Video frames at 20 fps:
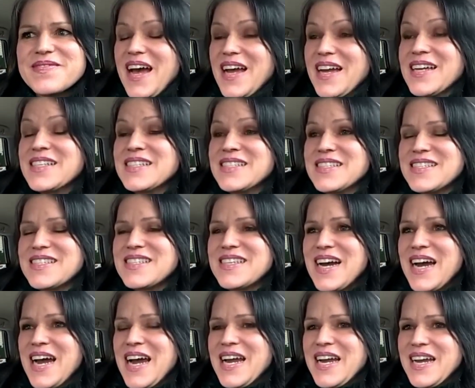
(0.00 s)
yeah,
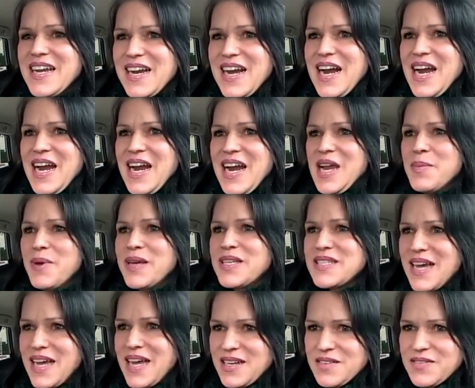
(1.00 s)
I am
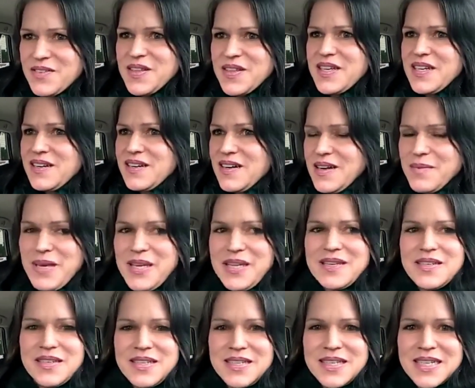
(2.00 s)
excited for the year.
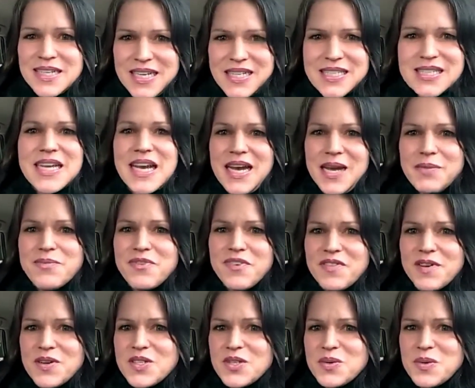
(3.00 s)
It's time for
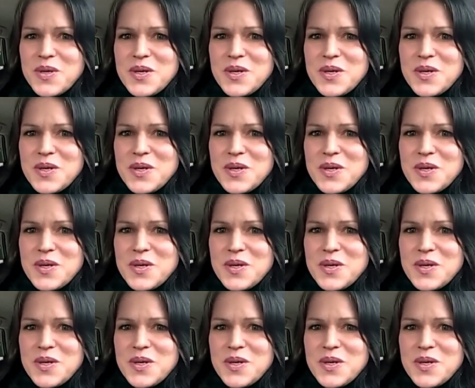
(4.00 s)
virtual